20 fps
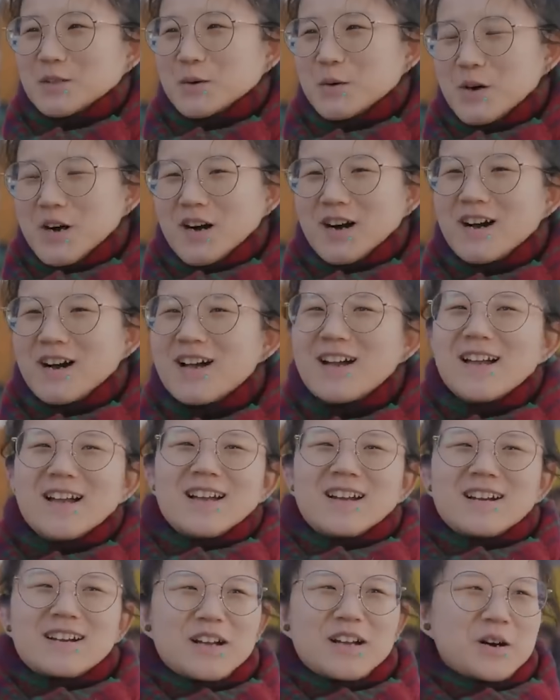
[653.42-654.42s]
Many
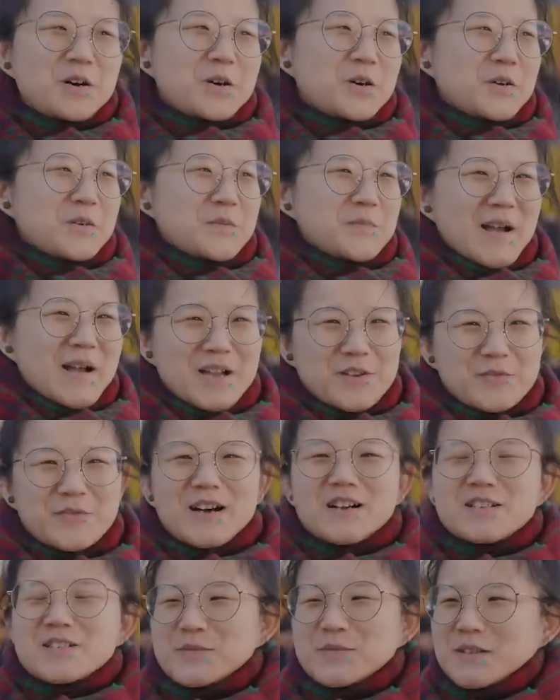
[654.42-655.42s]
have moved into
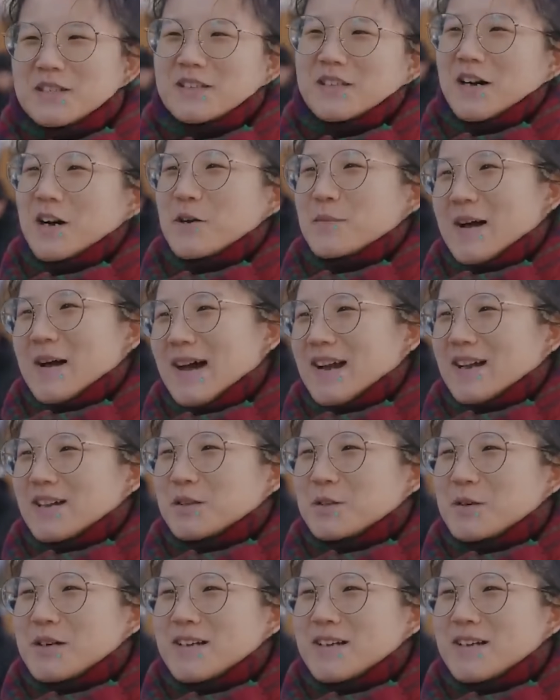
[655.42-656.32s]
community centers,